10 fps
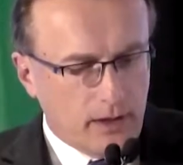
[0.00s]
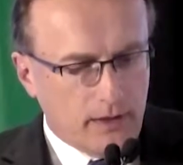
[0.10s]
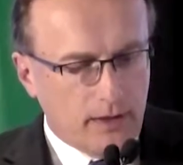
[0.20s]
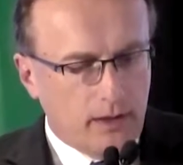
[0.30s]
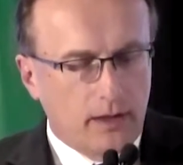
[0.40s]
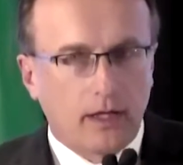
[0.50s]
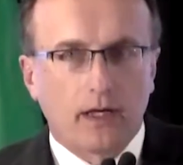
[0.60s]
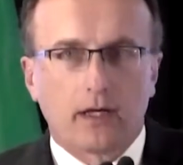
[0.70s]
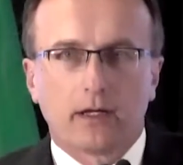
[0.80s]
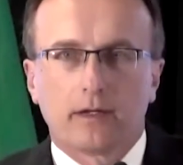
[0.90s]
in
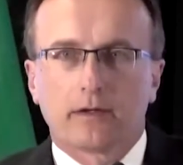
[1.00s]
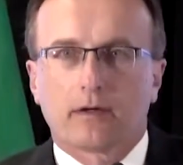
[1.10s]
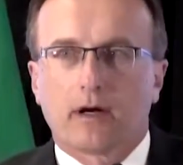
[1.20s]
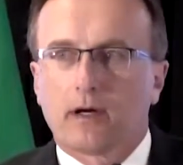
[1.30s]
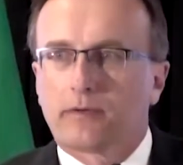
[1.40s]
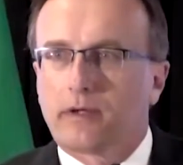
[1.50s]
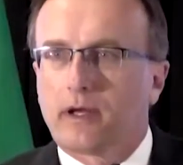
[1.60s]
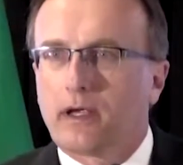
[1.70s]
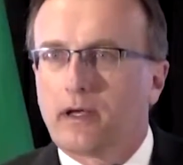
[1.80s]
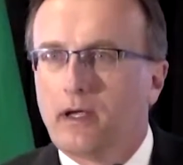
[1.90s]
the crowd
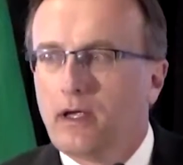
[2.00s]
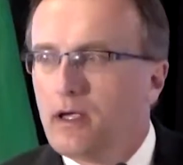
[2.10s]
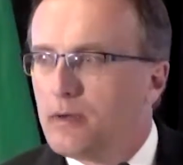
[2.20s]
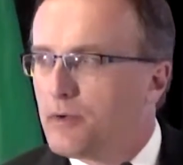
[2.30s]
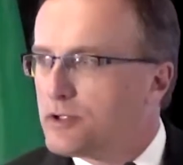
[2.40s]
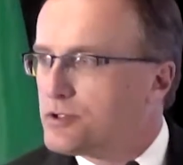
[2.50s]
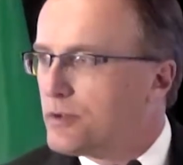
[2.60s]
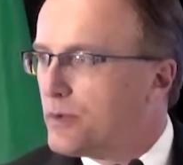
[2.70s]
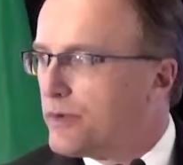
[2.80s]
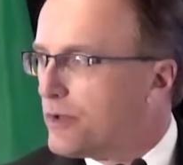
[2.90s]
today. Not
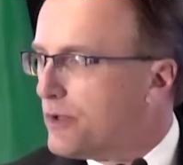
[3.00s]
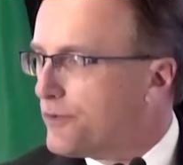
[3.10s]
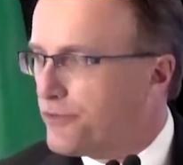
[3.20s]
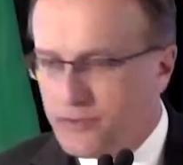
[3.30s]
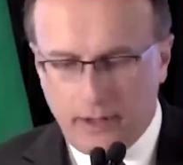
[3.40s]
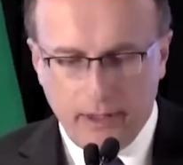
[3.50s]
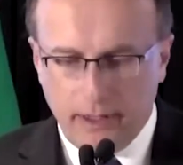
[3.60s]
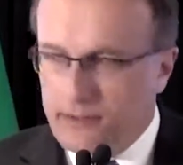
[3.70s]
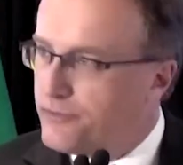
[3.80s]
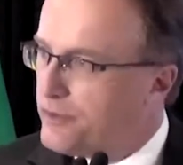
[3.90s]
sure where they're all
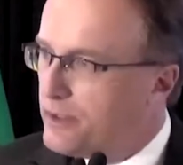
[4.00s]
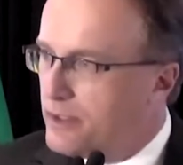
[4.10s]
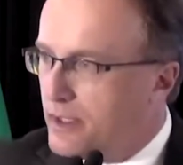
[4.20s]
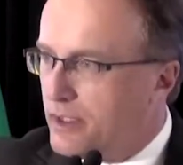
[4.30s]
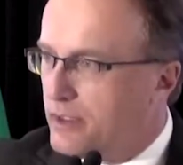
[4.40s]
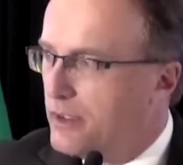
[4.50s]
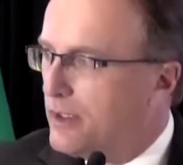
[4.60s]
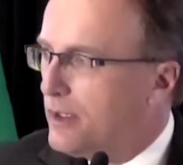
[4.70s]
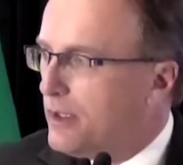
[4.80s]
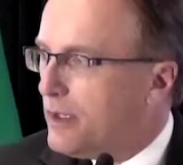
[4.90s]
sitting. I see
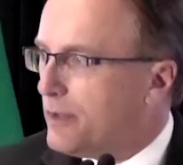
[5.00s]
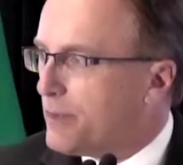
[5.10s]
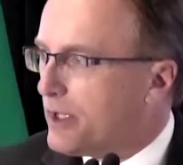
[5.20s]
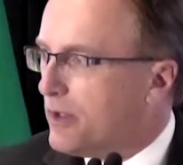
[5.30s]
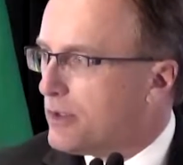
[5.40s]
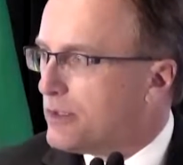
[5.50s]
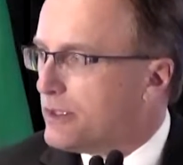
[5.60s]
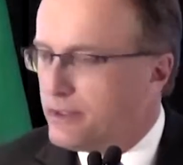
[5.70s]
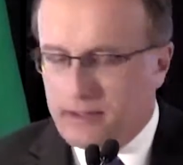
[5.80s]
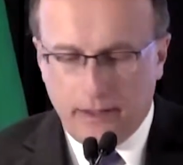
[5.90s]
my
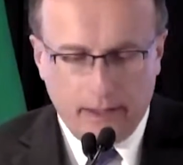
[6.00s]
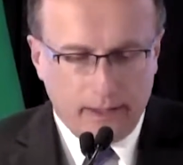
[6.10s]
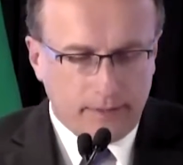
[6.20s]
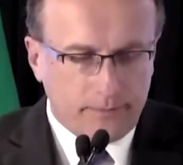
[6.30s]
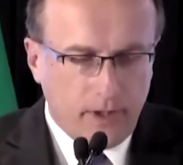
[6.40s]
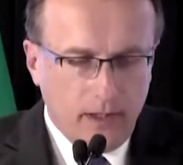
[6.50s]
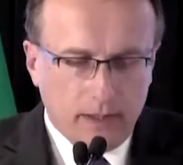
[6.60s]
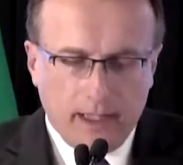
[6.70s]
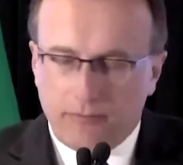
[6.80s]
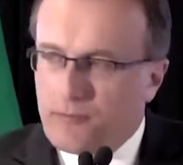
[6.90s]
colleague
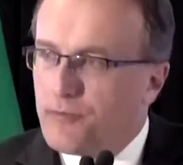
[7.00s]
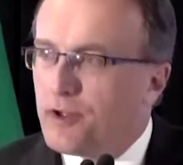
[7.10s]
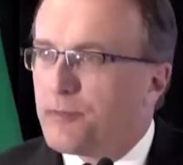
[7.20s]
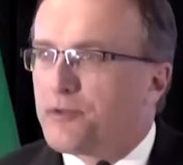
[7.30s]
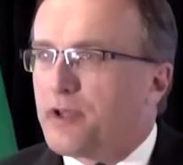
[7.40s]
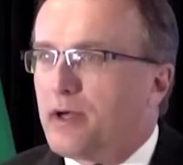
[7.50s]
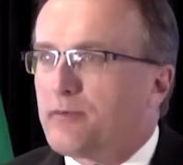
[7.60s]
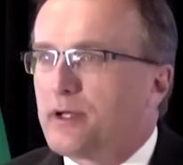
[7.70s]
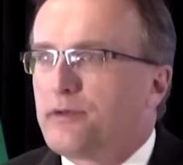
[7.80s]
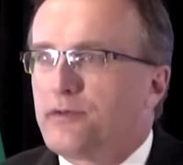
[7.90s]
Kevin Phillips.
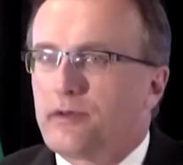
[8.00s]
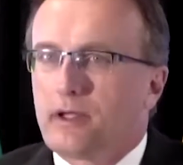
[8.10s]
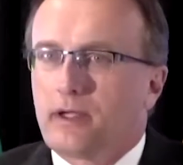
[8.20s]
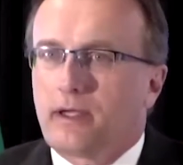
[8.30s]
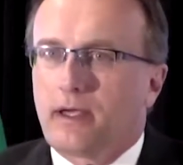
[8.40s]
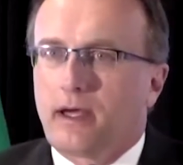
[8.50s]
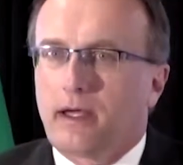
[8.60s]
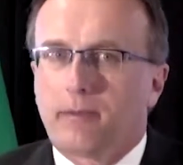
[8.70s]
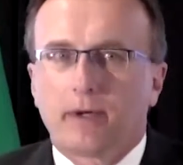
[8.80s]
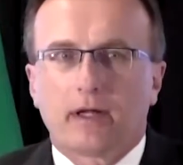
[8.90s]
Kevin is the
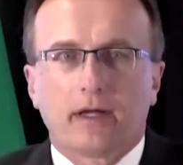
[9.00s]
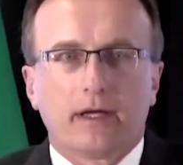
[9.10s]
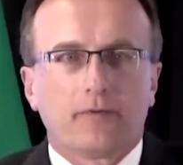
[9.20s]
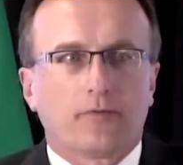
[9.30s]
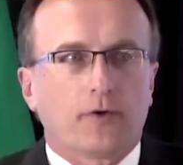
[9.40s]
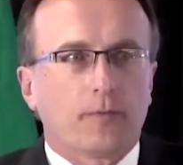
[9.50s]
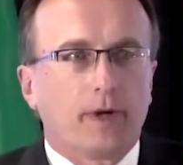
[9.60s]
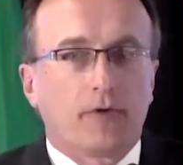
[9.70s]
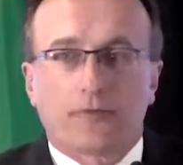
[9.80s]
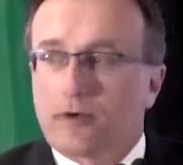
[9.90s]
MLA for
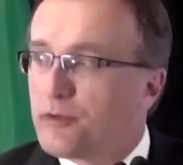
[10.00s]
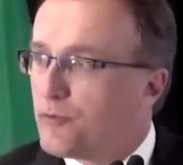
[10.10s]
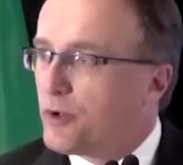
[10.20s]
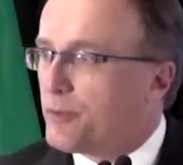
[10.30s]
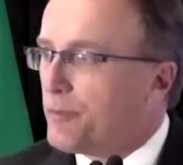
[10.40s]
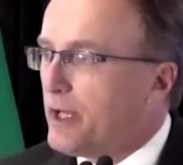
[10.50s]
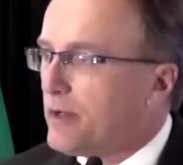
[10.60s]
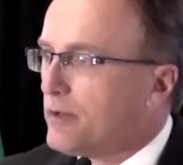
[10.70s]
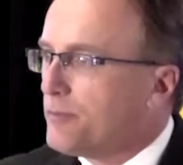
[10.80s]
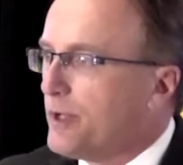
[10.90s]
Melfort, the former
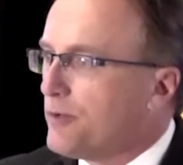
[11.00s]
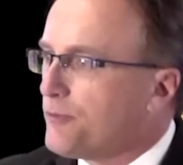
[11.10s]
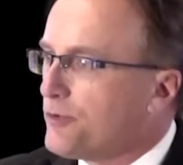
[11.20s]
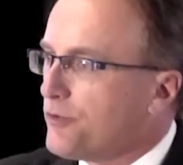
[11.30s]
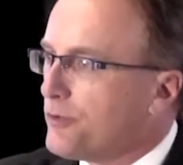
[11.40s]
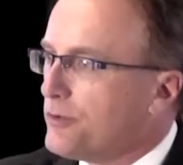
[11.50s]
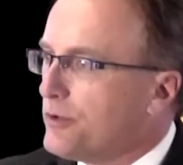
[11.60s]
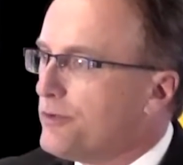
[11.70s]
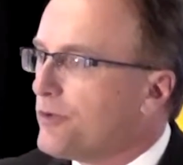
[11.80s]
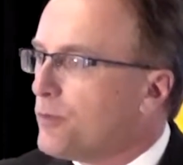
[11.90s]
mayor of Melfort, so
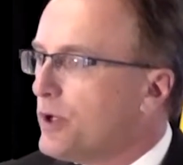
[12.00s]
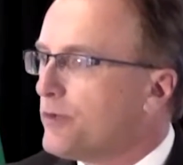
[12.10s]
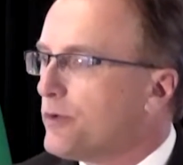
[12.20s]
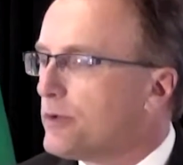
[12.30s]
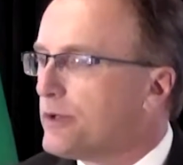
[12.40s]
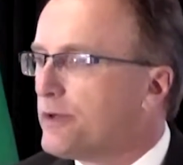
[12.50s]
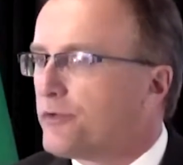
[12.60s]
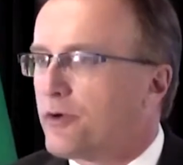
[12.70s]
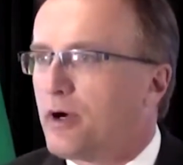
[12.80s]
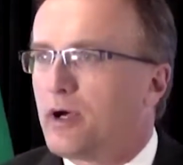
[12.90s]
he's well known in
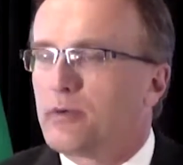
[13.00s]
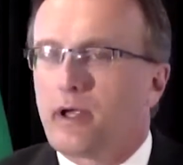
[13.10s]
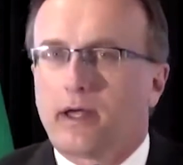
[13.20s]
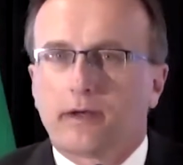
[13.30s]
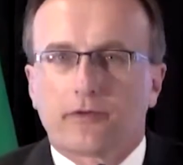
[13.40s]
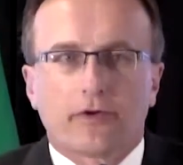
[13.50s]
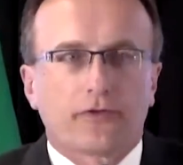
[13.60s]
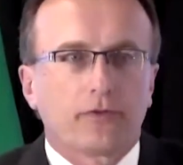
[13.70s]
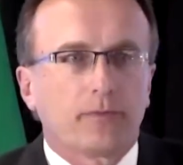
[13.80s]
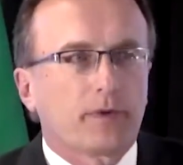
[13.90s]
this crowd, and is
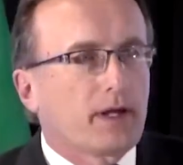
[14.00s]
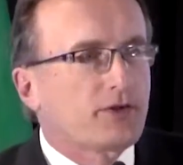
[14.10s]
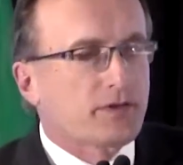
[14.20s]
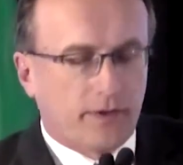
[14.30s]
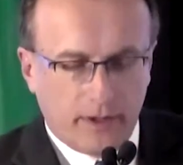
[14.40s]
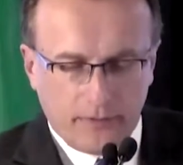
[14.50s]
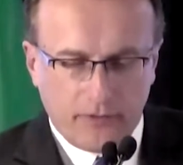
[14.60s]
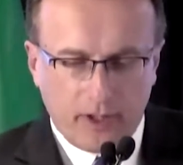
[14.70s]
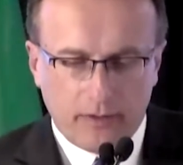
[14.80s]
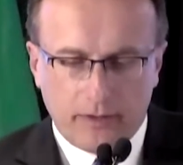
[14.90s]
also Legislative
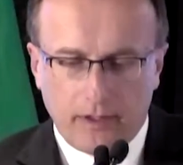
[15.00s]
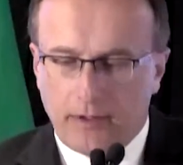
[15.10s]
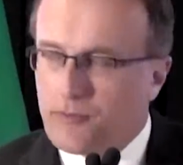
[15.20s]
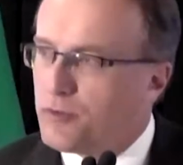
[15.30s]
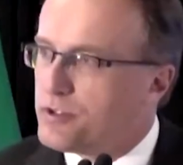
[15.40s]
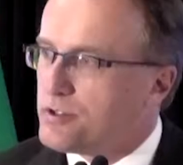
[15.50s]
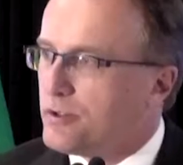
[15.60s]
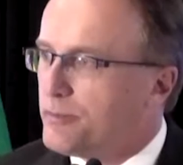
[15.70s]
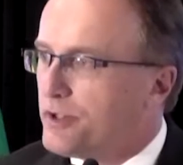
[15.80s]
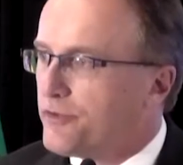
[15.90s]
Secretary for
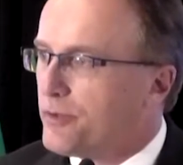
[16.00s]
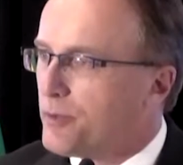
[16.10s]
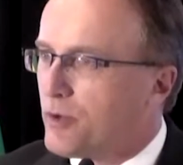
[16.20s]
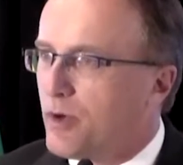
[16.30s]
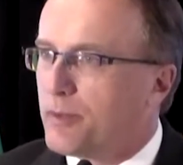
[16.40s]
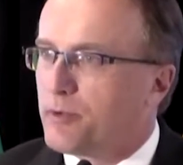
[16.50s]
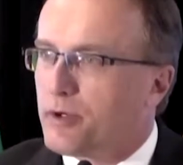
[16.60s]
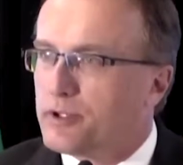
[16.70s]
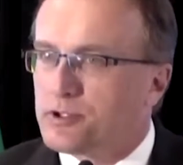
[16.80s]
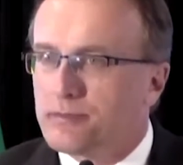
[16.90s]
Regional and Municipal
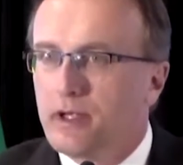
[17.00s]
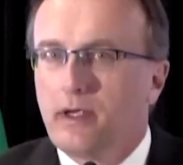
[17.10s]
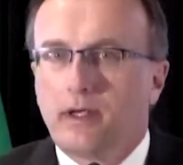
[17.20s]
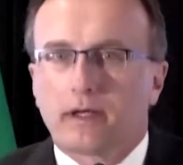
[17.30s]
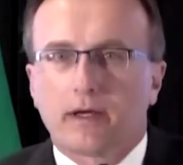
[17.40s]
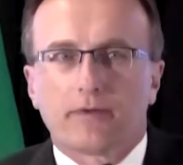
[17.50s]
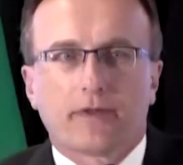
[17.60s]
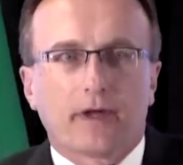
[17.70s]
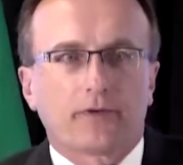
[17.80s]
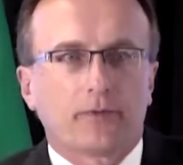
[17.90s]
Cooperation. Kevin,
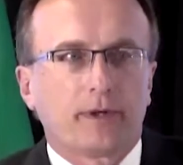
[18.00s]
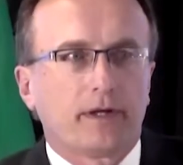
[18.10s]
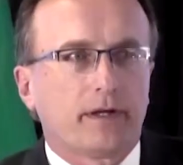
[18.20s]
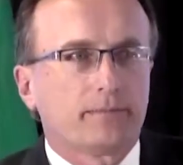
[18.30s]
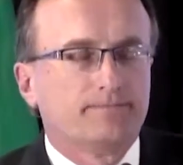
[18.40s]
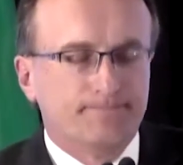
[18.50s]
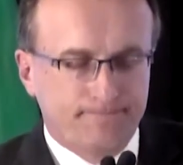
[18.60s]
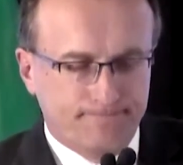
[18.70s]
thanks for being here.